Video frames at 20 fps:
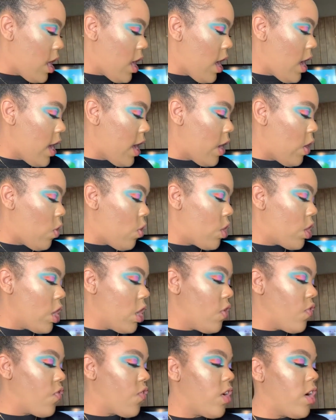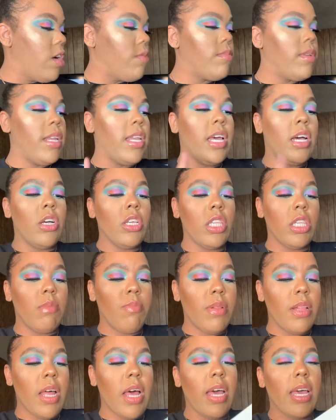I ordered from Nail
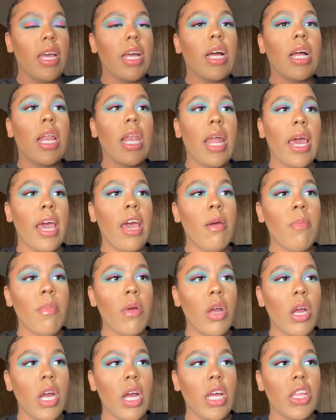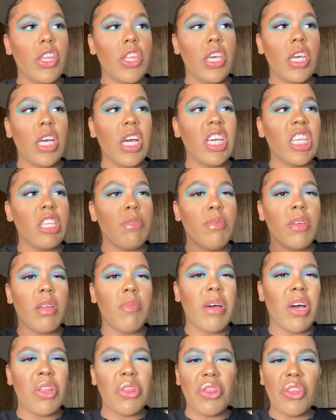Supply Glamour. I think I spent
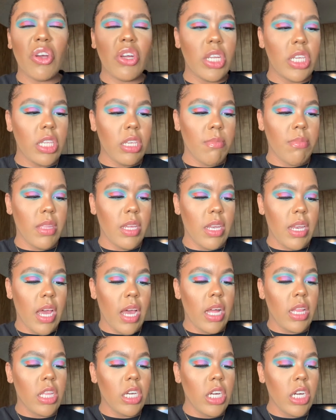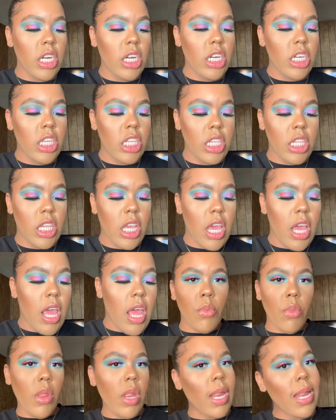about 30 something dollars.
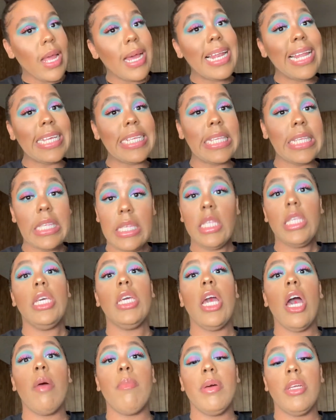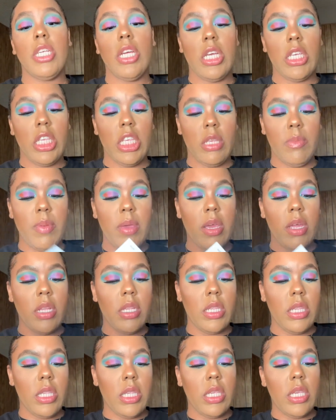Let's see how much I spent.
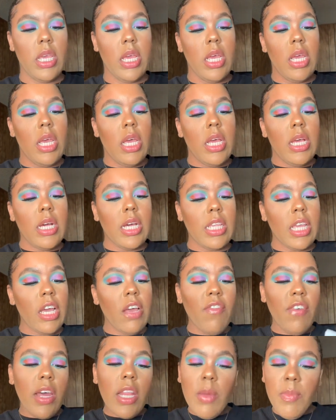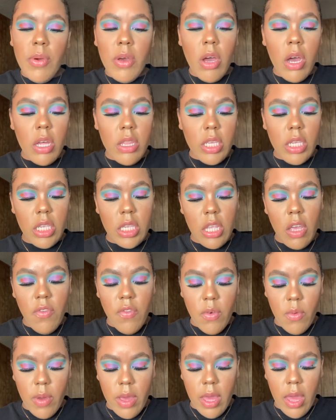Cause I can finally put all this stuff
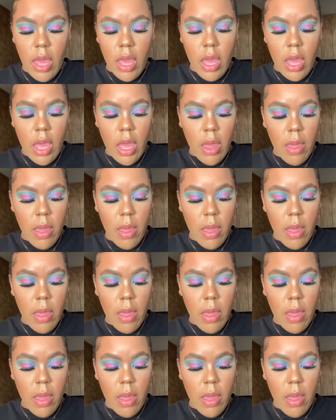away